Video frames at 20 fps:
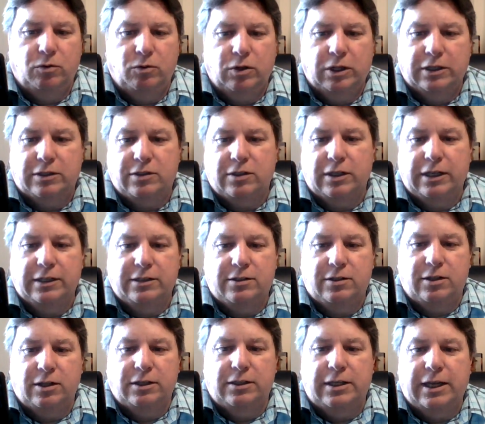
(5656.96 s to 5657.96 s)
it's
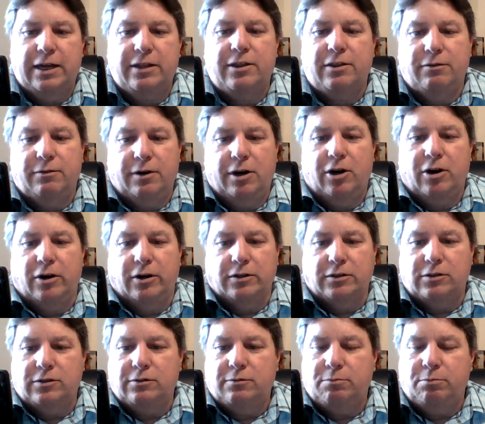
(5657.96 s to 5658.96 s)
the death of
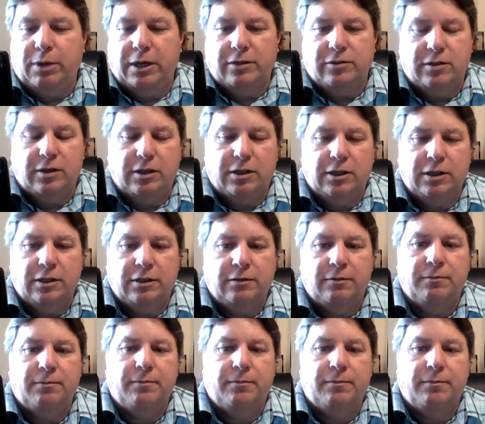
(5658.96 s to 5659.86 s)
ours, basically.